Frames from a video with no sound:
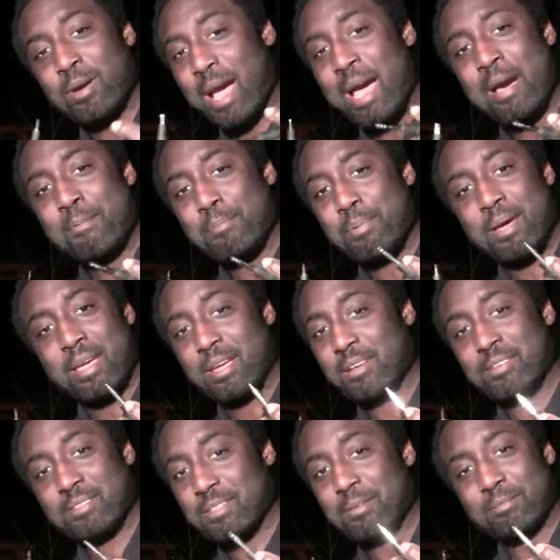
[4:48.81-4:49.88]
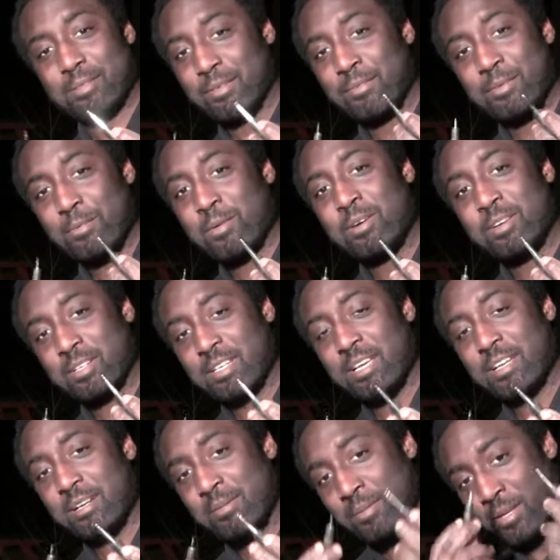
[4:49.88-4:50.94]
iPad or something. If you want to hook
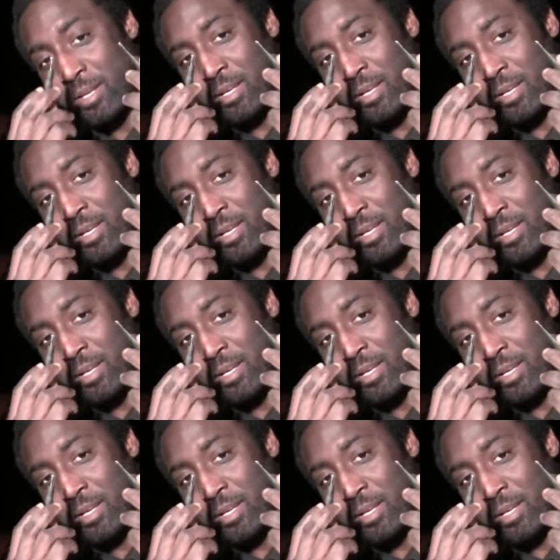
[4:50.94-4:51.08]
that up,